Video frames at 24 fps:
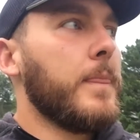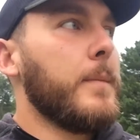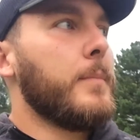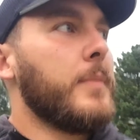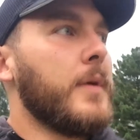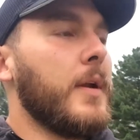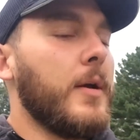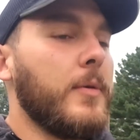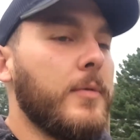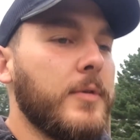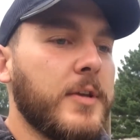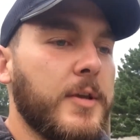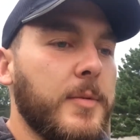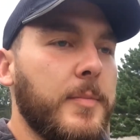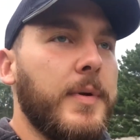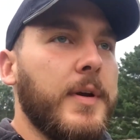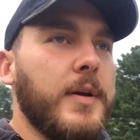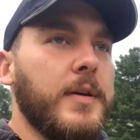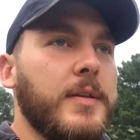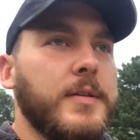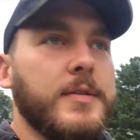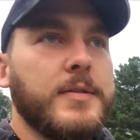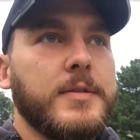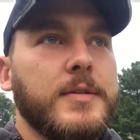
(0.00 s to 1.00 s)
but I would compare
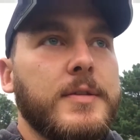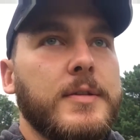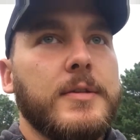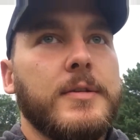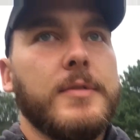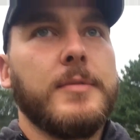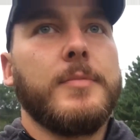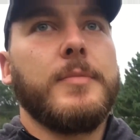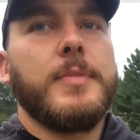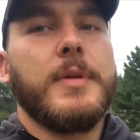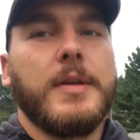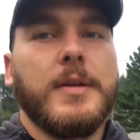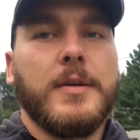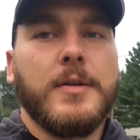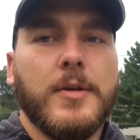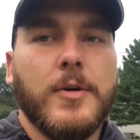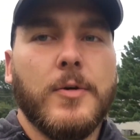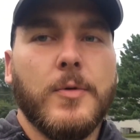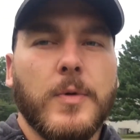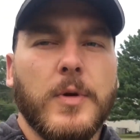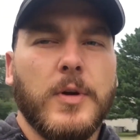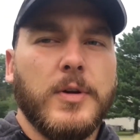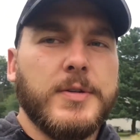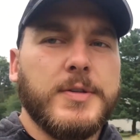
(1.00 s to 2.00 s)
this to being no
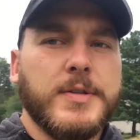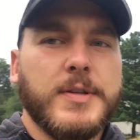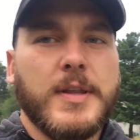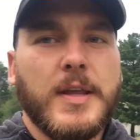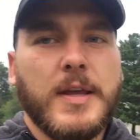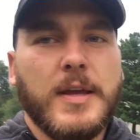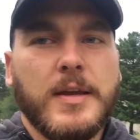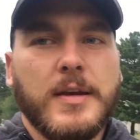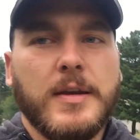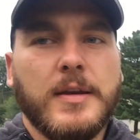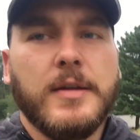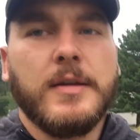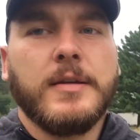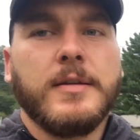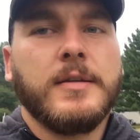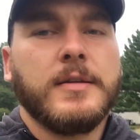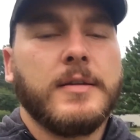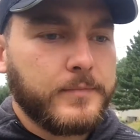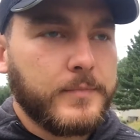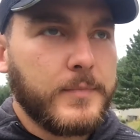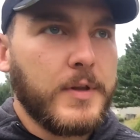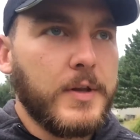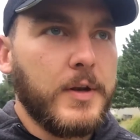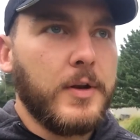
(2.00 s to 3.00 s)
worse than,
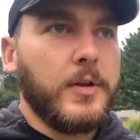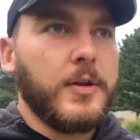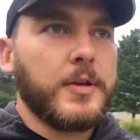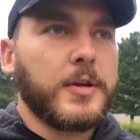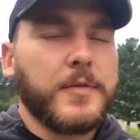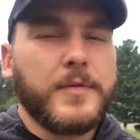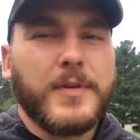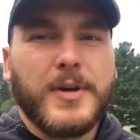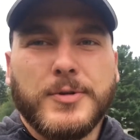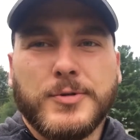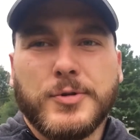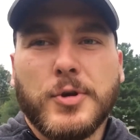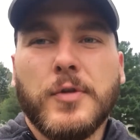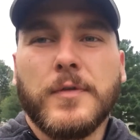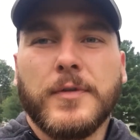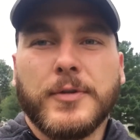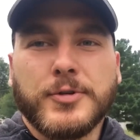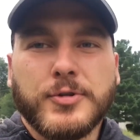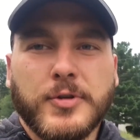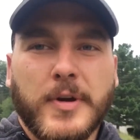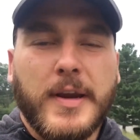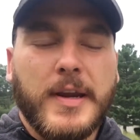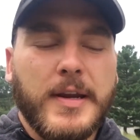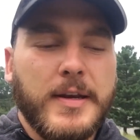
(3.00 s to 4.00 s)
you know, like if I was
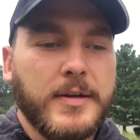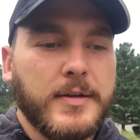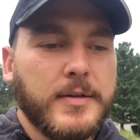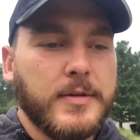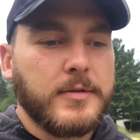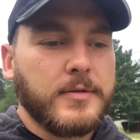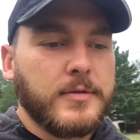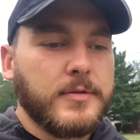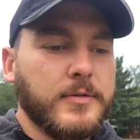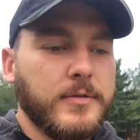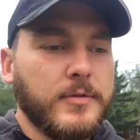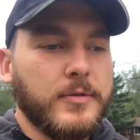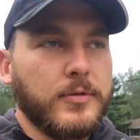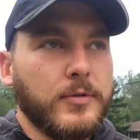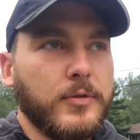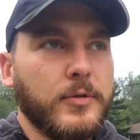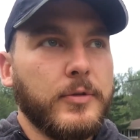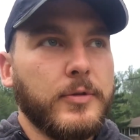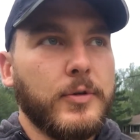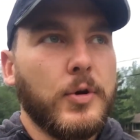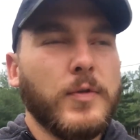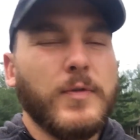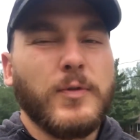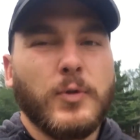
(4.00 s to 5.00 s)
overtrained or
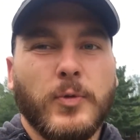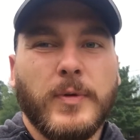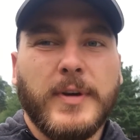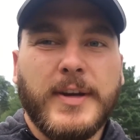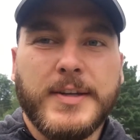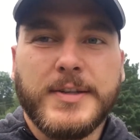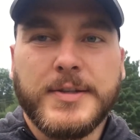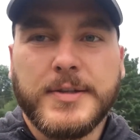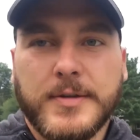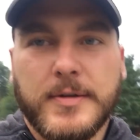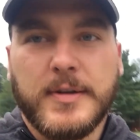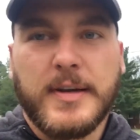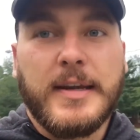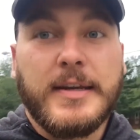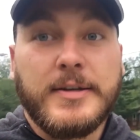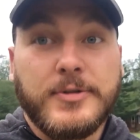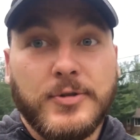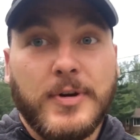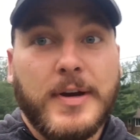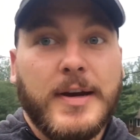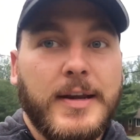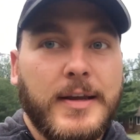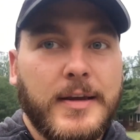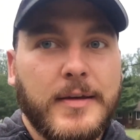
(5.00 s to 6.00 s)
overreached in
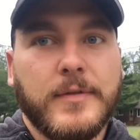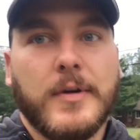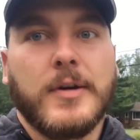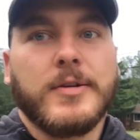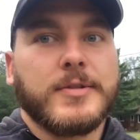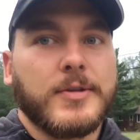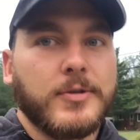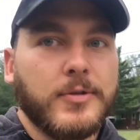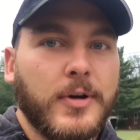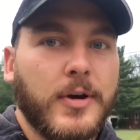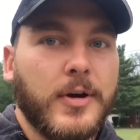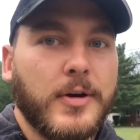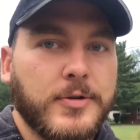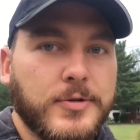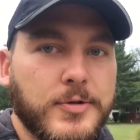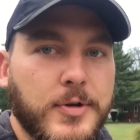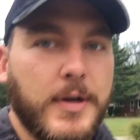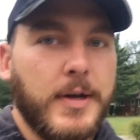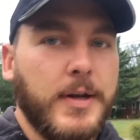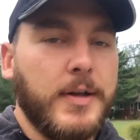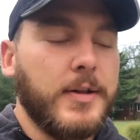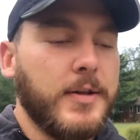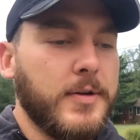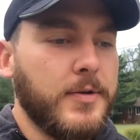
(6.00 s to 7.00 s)
training, if I was under a hard
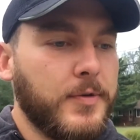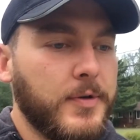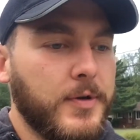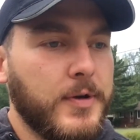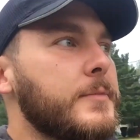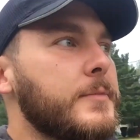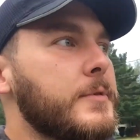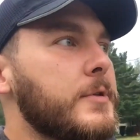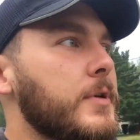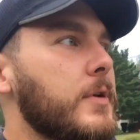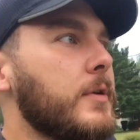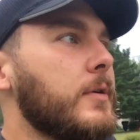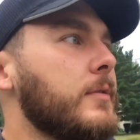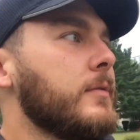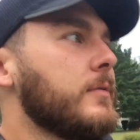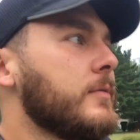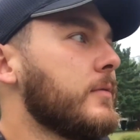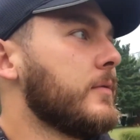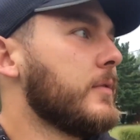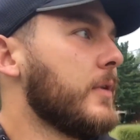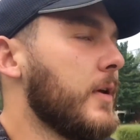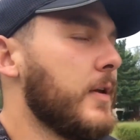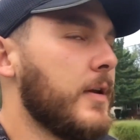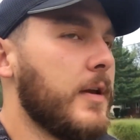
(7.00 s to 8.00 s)
training load. So
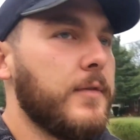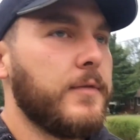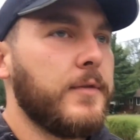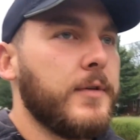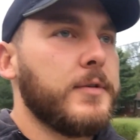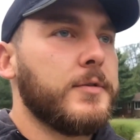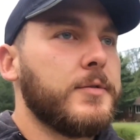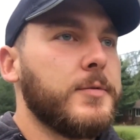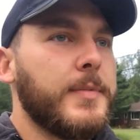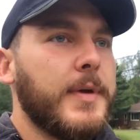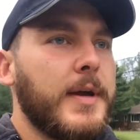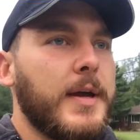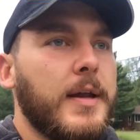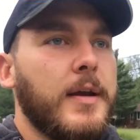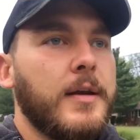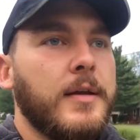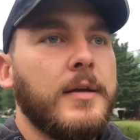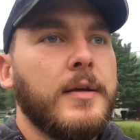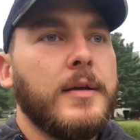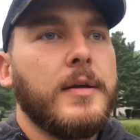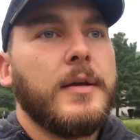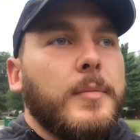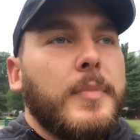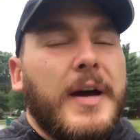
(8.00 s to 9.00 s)
yeah, not feeling too bad.
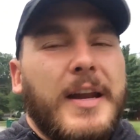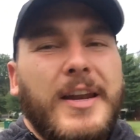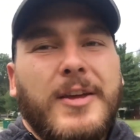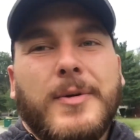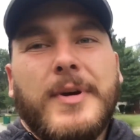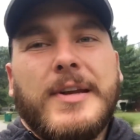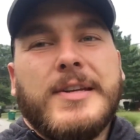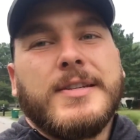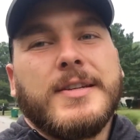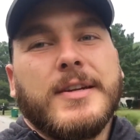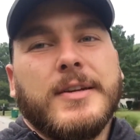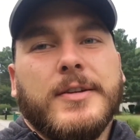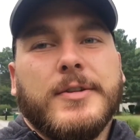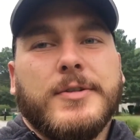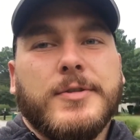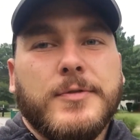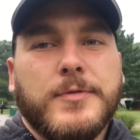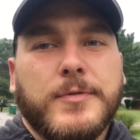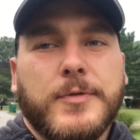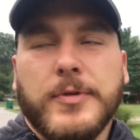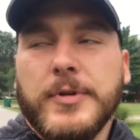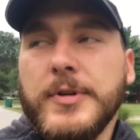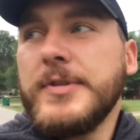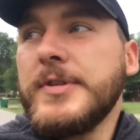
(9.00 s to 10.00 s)
Body weight's down to
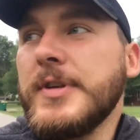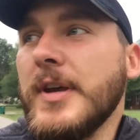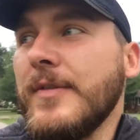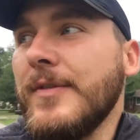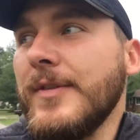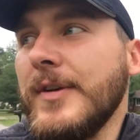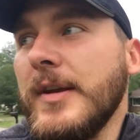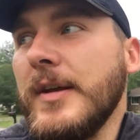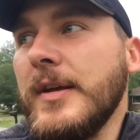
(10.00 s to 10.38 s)
247